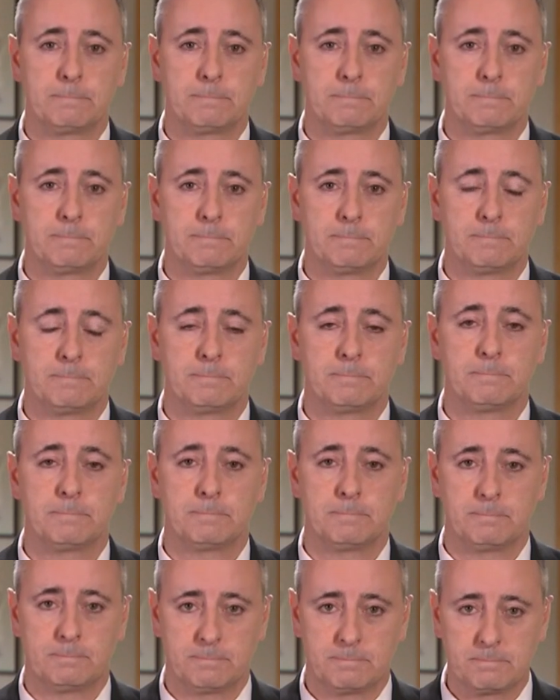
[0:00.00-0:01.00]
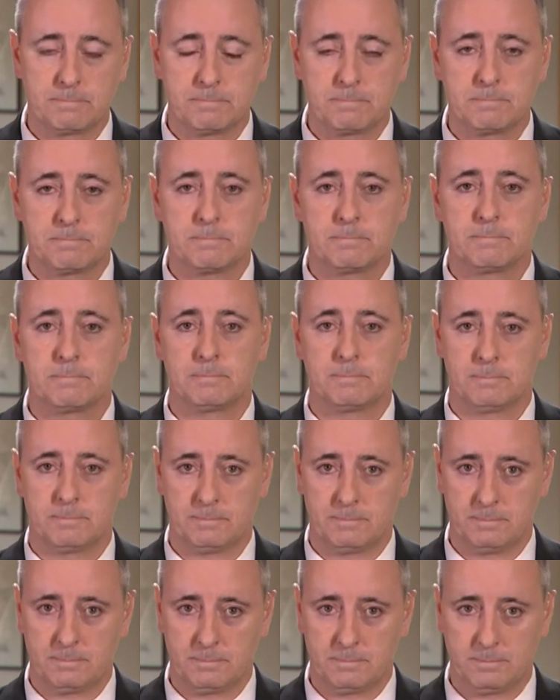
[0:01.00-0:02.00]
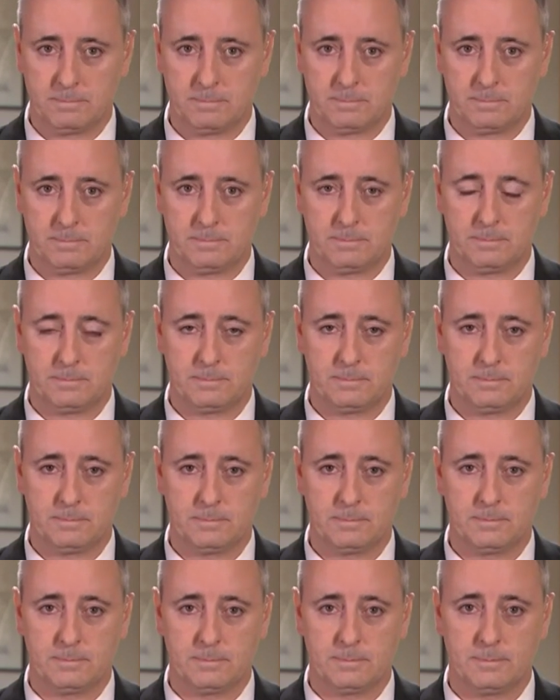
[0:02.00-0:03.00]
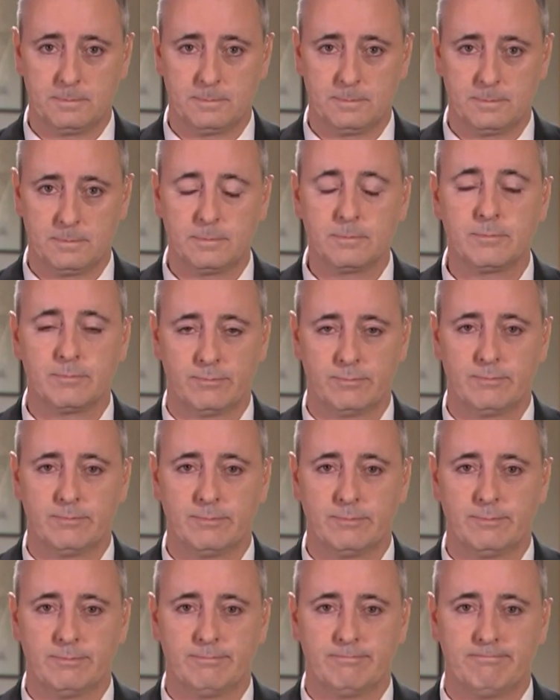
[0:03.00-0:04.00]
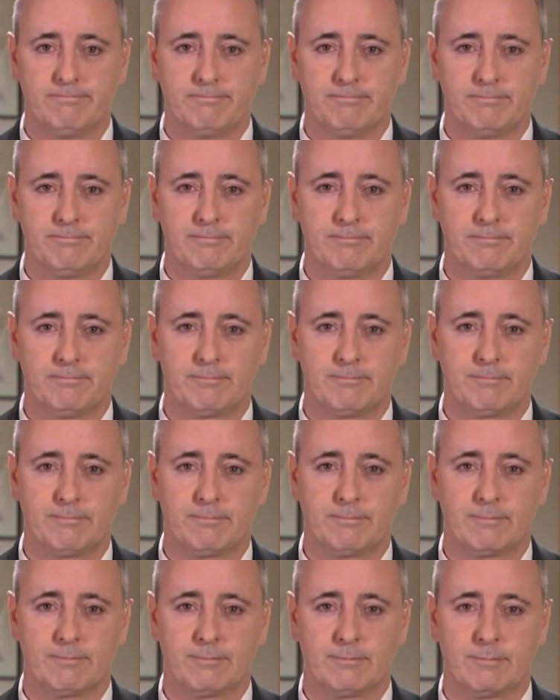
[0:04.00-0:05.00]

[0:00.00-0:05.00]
(not speaking)